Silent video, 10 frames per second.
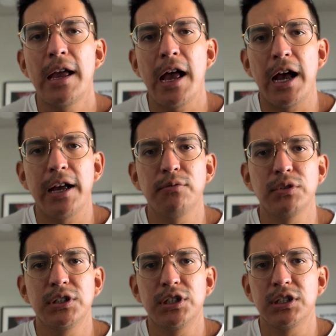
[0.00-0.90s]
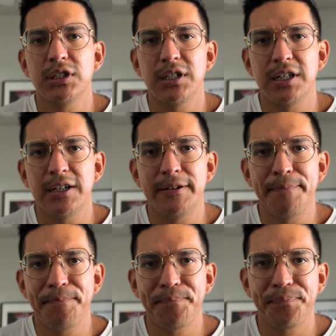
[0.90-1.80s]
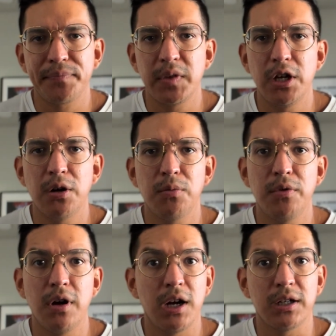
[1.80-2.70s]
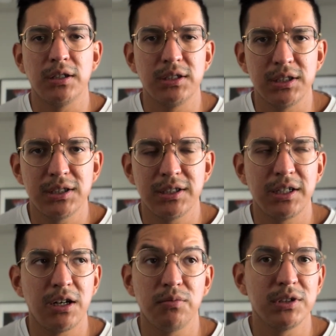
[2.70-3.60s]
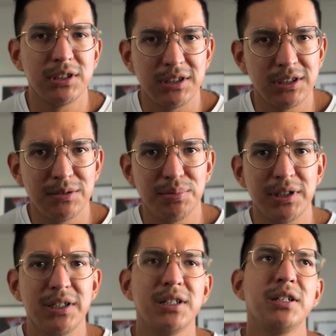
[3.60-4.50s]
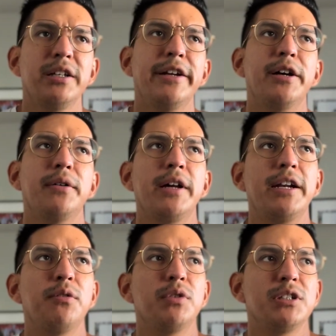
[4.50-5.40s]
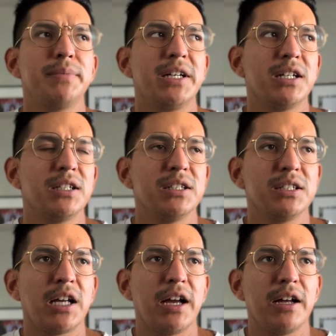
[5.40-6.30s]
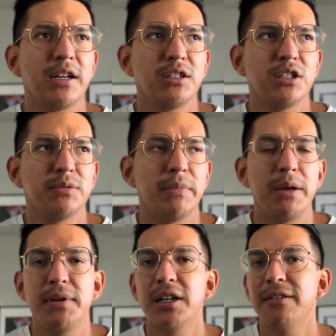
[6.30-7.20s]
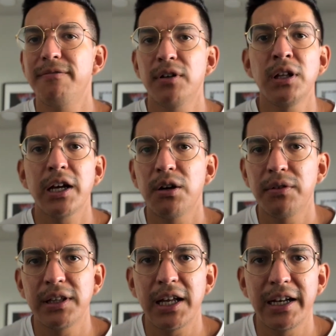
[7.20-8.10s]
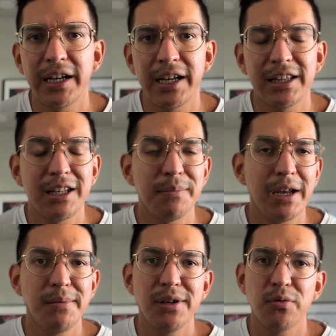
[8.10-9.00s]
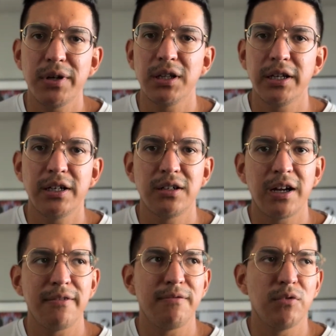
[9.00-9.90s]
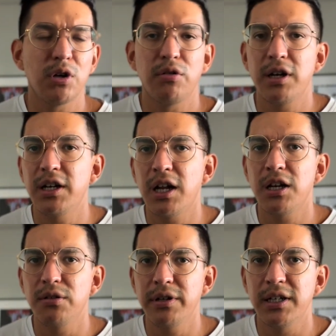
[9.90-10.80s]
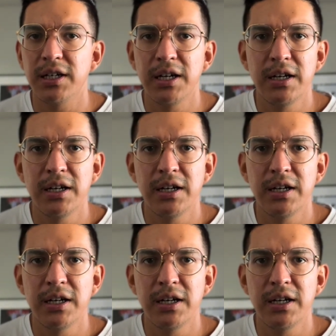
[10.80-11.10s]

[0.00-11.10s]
I was just, not consistent. I wasn't disciplined, and it was because I just maybe didn't feel like going that day. And then maybe a week later, I regretted not doing it.